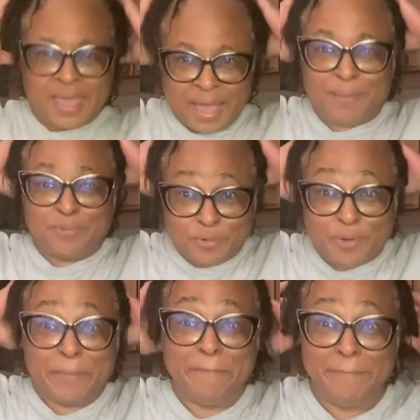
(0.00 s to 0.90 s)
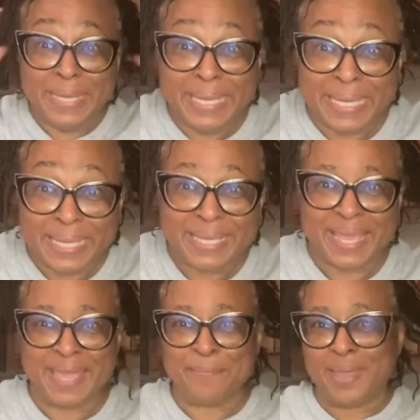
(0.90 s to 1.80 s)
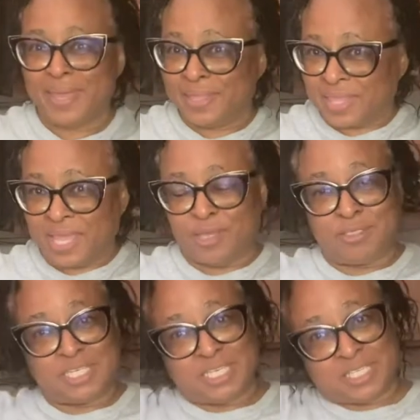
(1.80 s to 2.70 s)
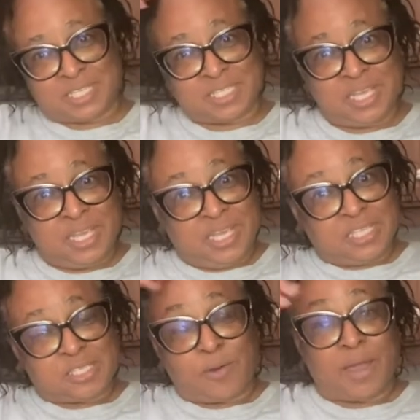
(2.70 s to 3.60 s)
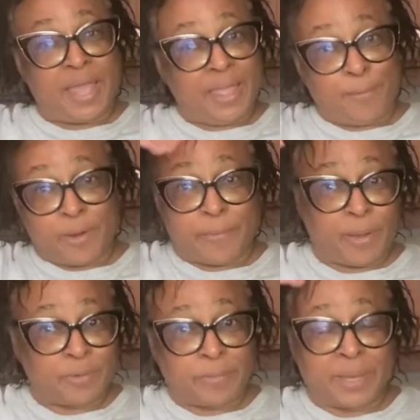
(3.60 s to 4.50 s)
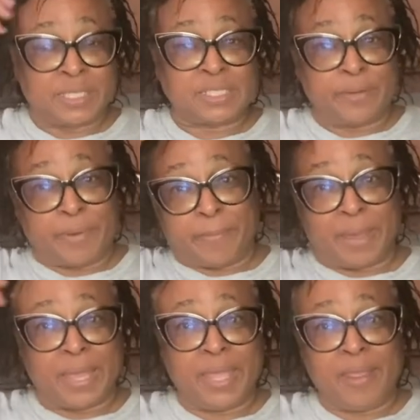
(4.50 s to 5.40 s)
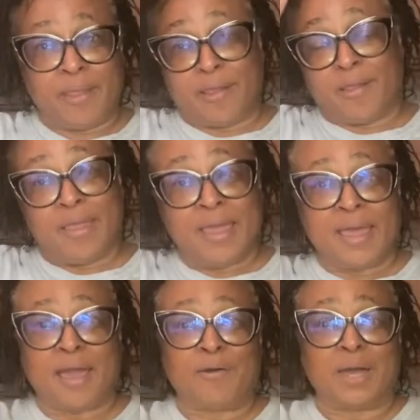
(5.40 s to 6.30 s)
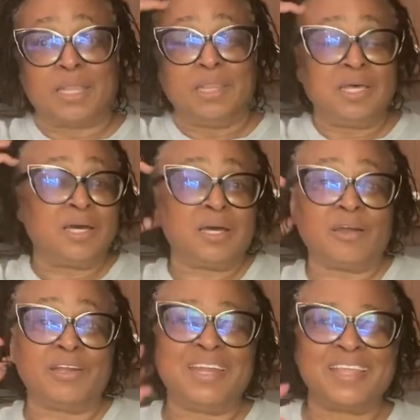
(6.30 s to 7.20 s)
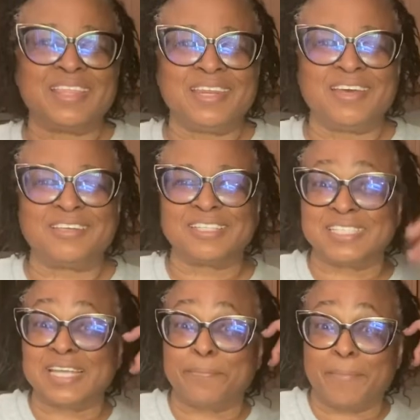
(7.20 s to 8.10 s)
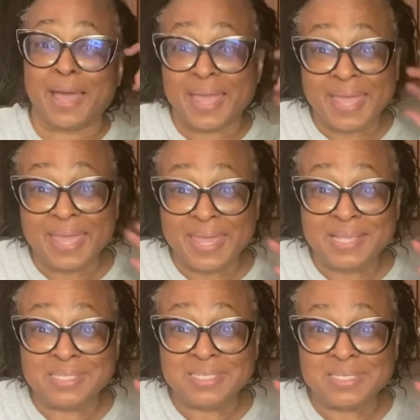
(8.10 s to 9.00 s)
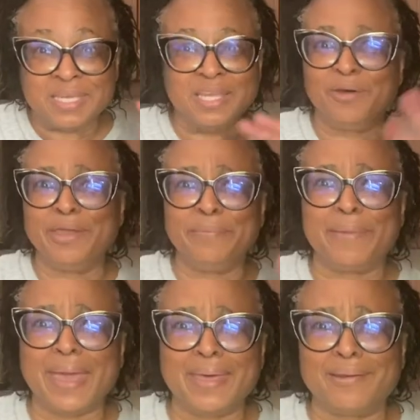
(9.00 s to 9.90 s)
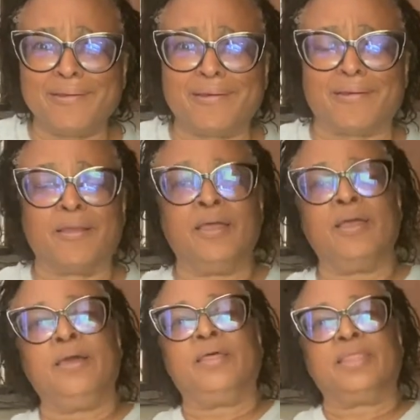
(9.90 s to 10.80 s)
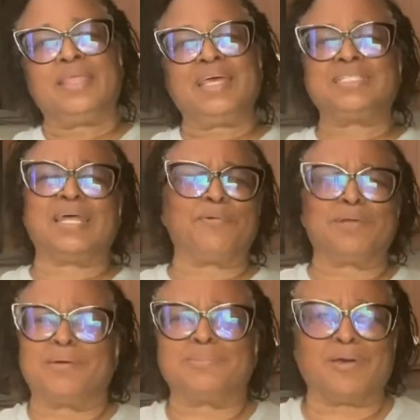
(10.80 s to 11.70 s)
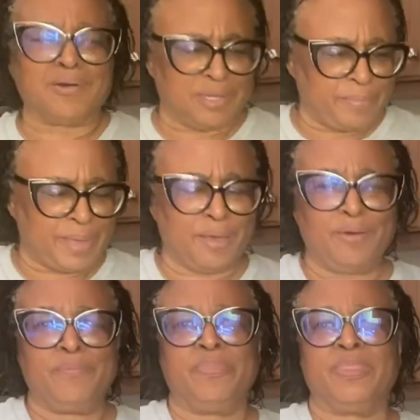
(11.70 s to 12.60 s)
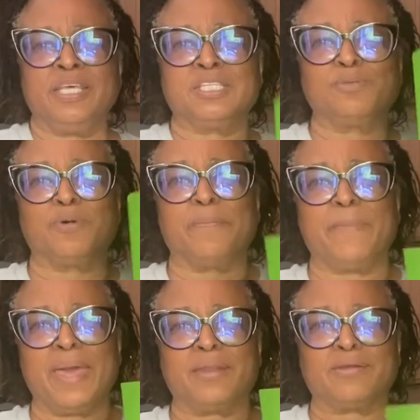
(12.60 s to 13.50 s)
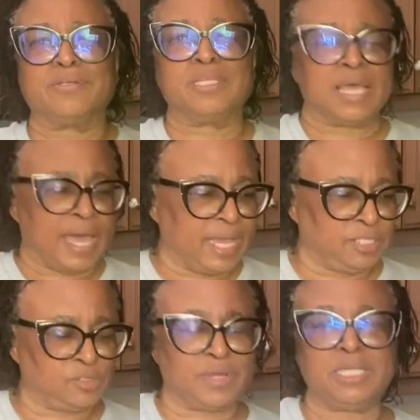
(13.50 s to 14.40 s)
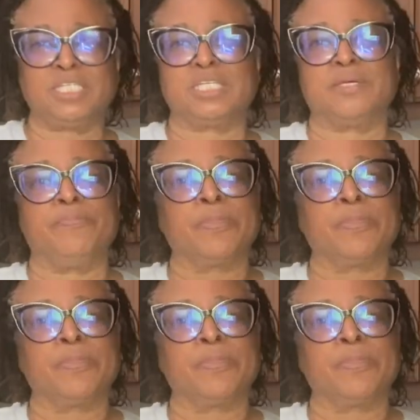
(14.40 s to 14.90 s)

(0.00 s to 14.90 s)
I'm doing me. Amen. Thank you, Jesus. So I ain't worried about what nobody say about my hair, how I look, or nothing else. Because at my age, it don't even matter. That's not what I'm talking about. This is what matters, hydration.